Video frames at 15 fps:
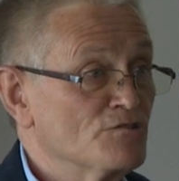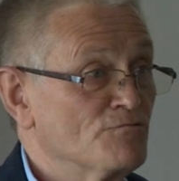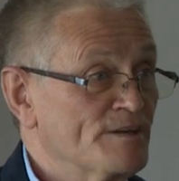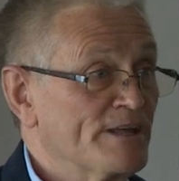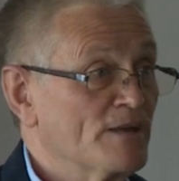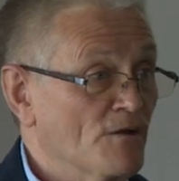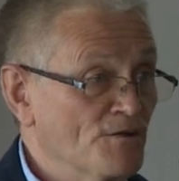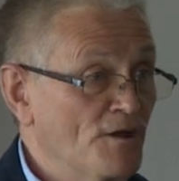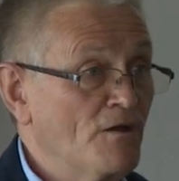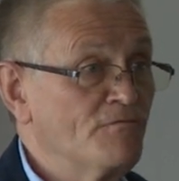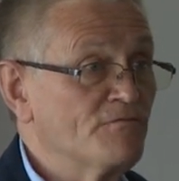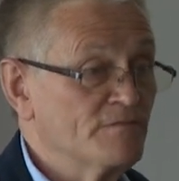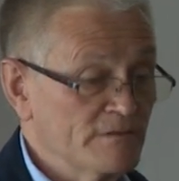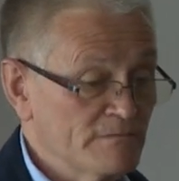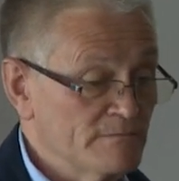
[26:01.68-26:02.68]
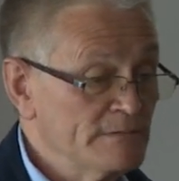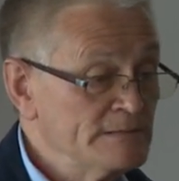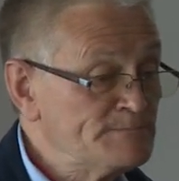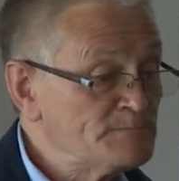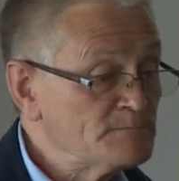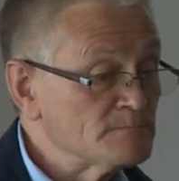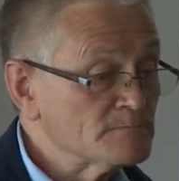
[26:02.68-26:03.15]
already gone off.
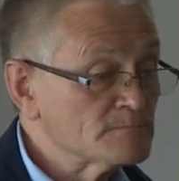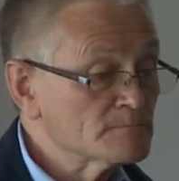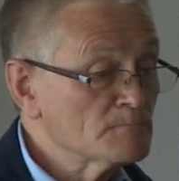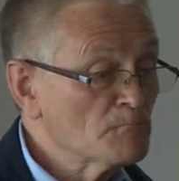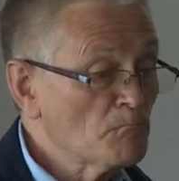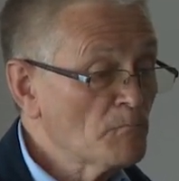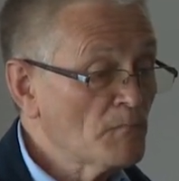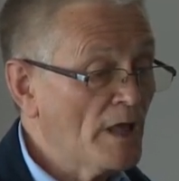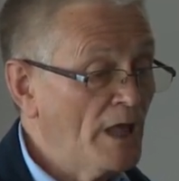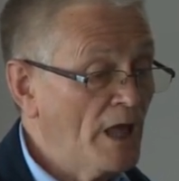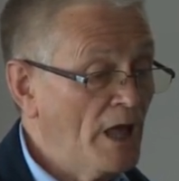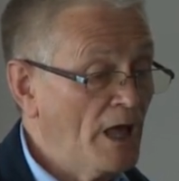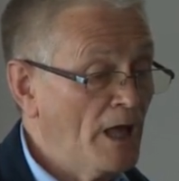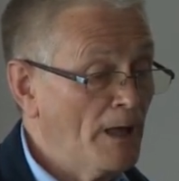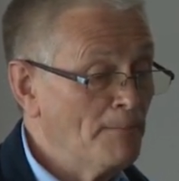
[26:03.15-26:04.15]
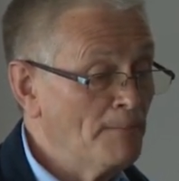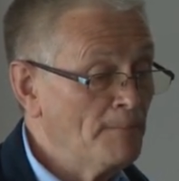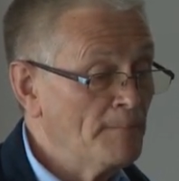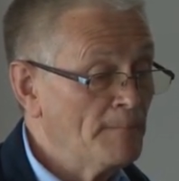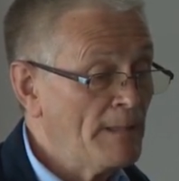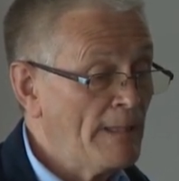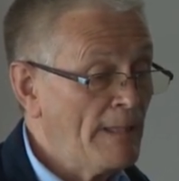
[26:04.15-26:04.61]
And
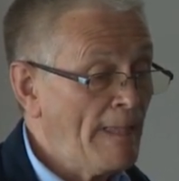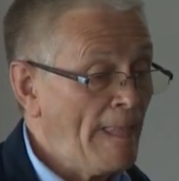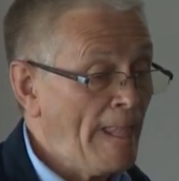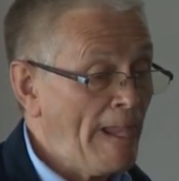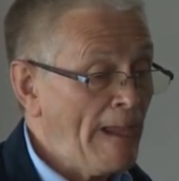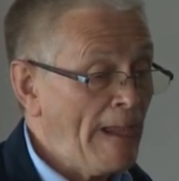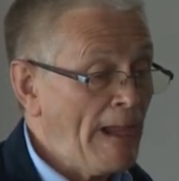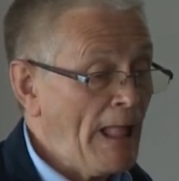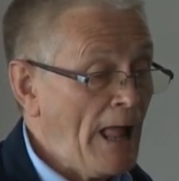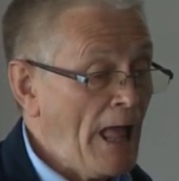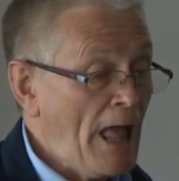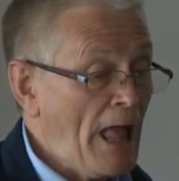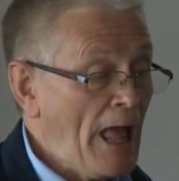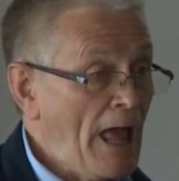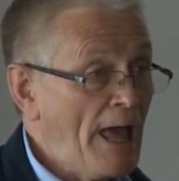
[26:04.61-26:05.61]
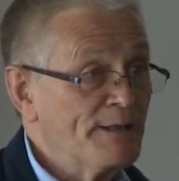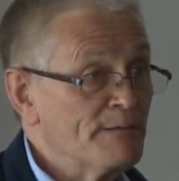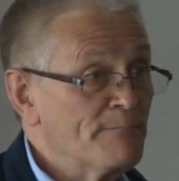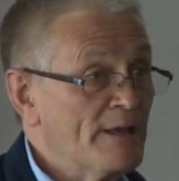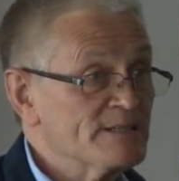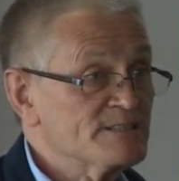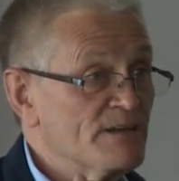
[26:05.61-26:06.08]

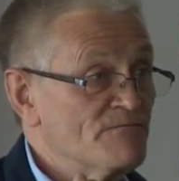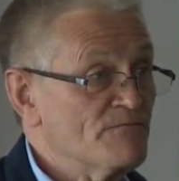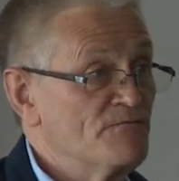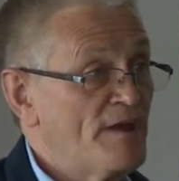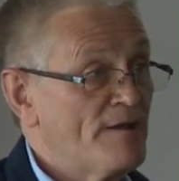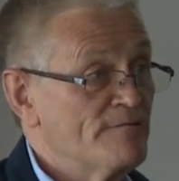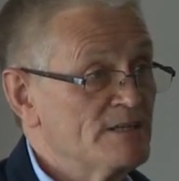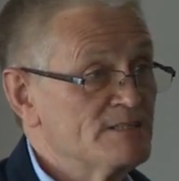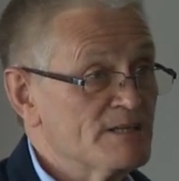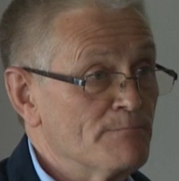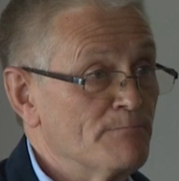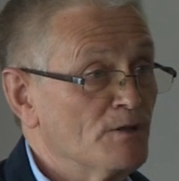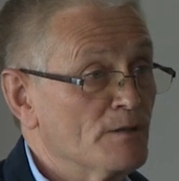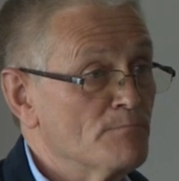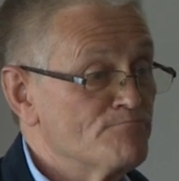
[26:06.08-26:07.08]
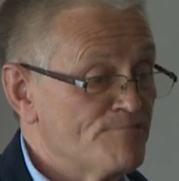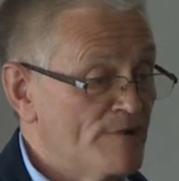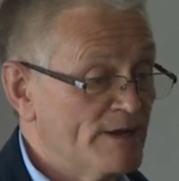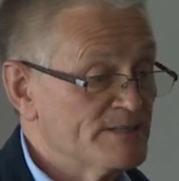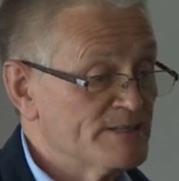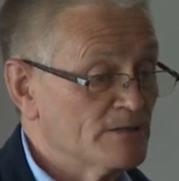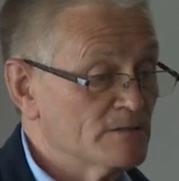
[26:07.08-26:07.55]
it makes it very simple and
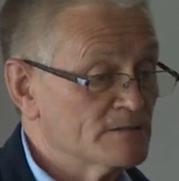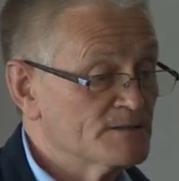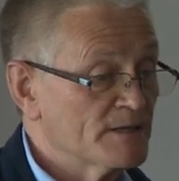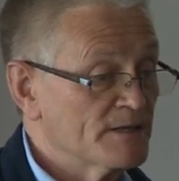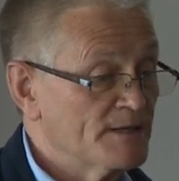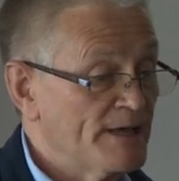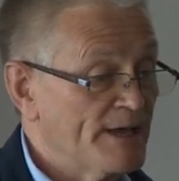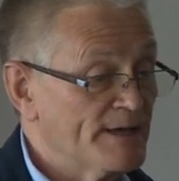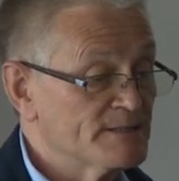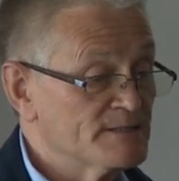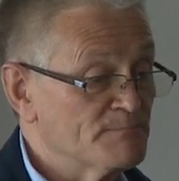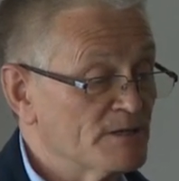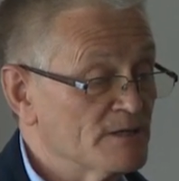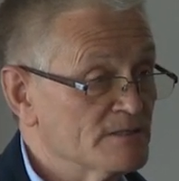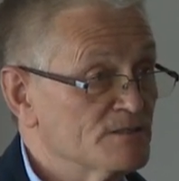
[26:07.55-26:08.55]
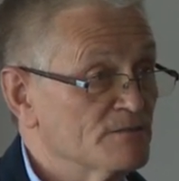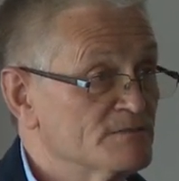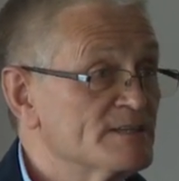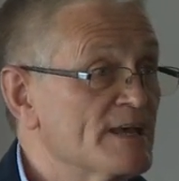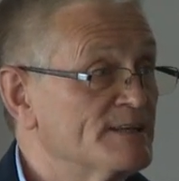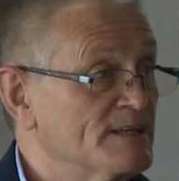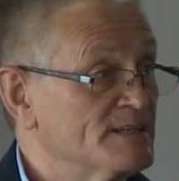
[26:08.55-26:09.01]
practical to connect, because you're
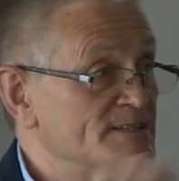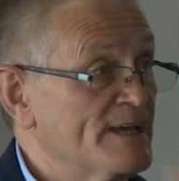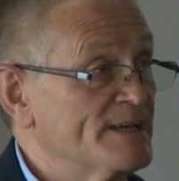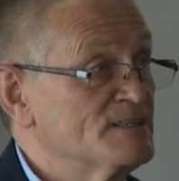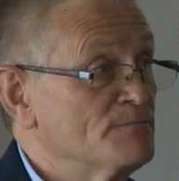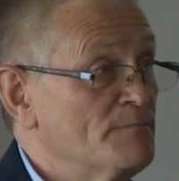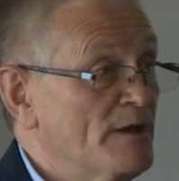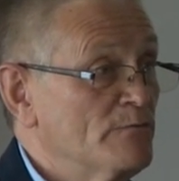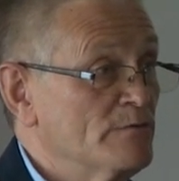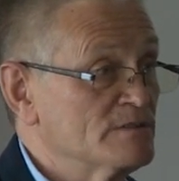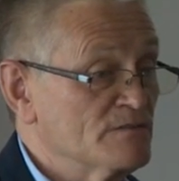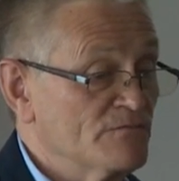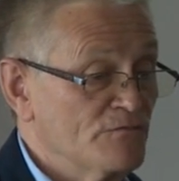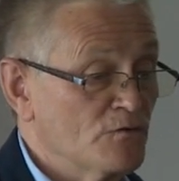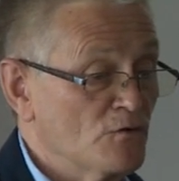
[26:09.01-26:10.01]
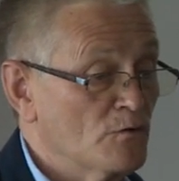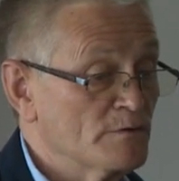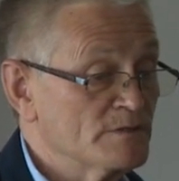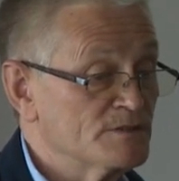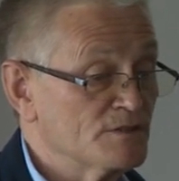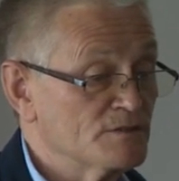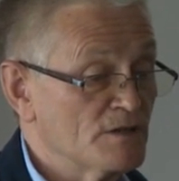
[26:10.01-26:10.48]
sending data backwards and
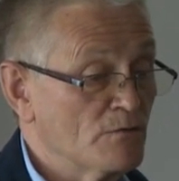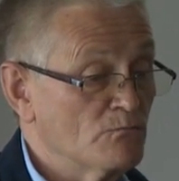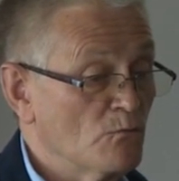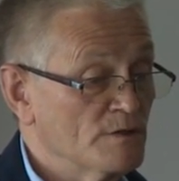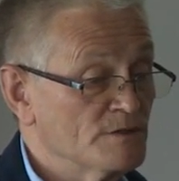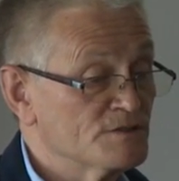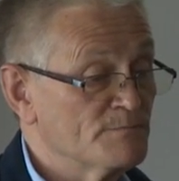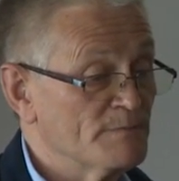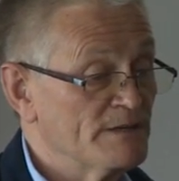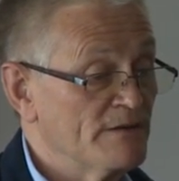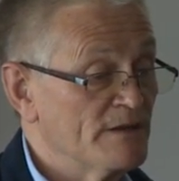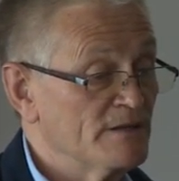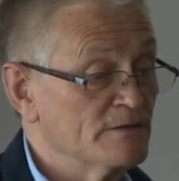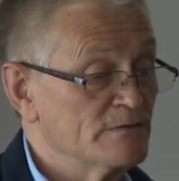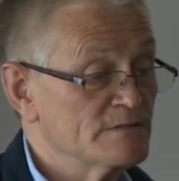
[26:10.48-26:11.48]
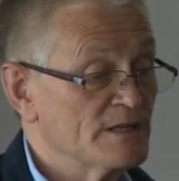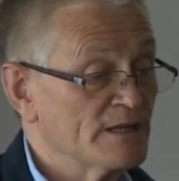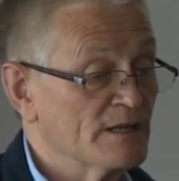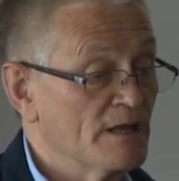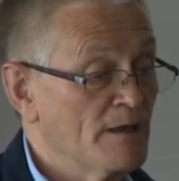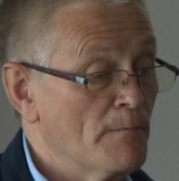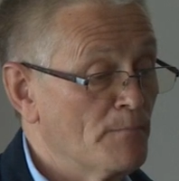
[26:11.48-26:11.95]
forwards. You don't want to be
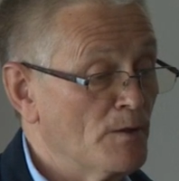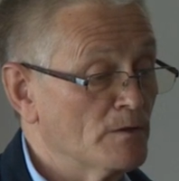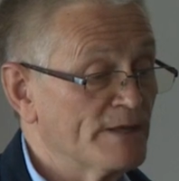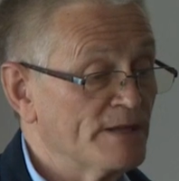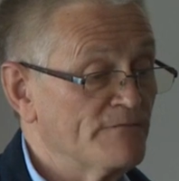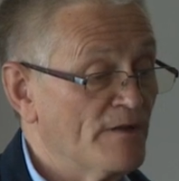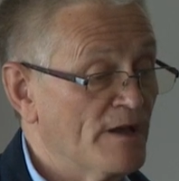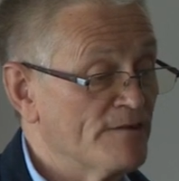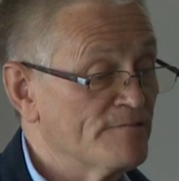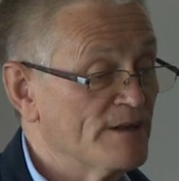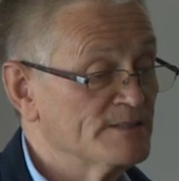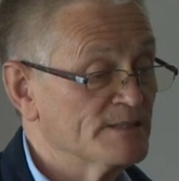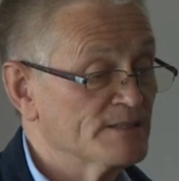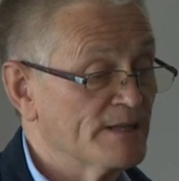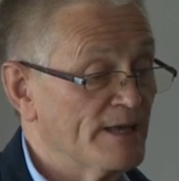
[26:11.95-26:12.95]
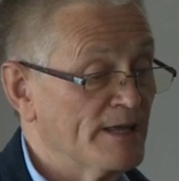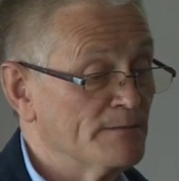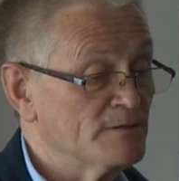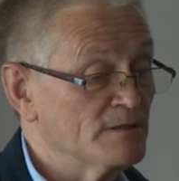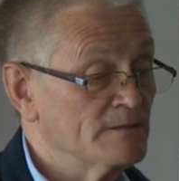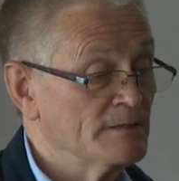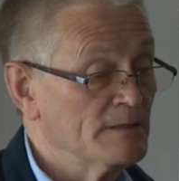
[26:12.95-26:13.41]
using bulky fire-rated
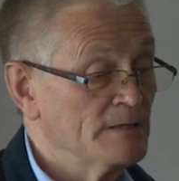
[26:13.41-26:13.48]
cable.